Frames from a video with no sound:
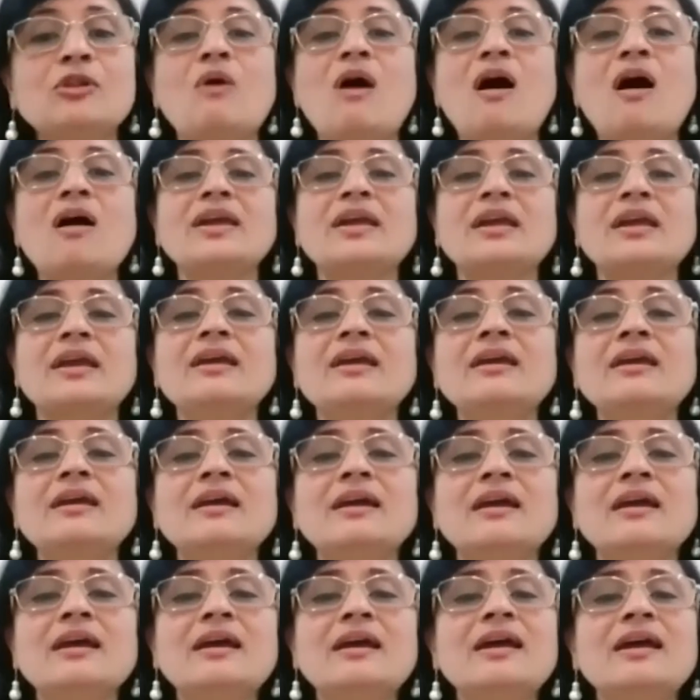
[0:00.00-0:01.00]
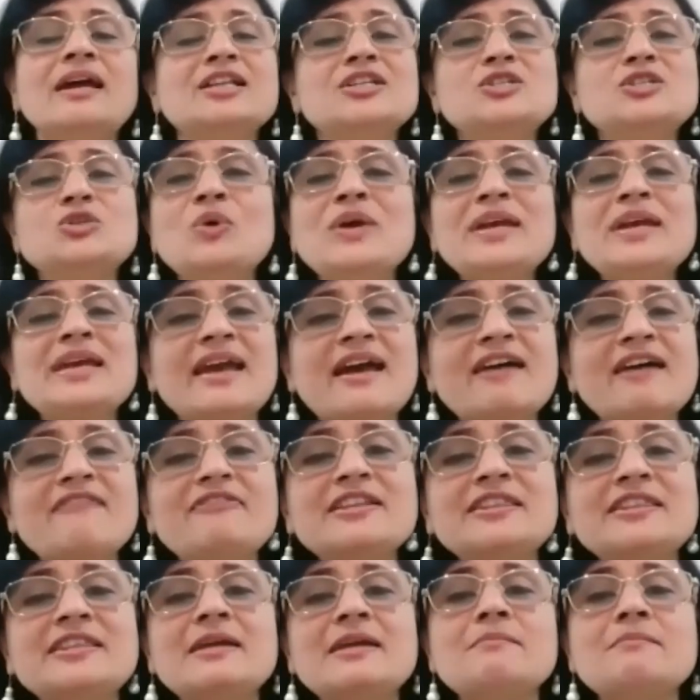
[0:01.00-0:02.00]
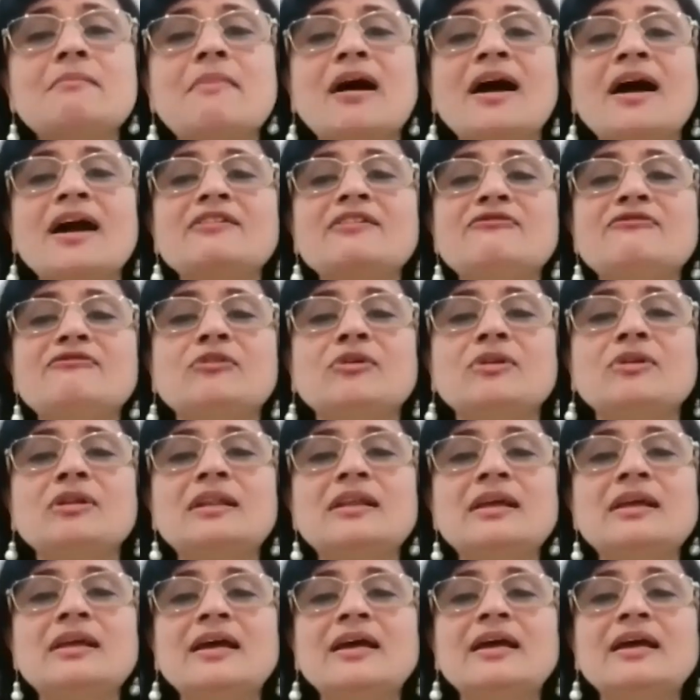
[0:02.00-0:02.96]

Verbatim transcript: walking, doing everything mindful.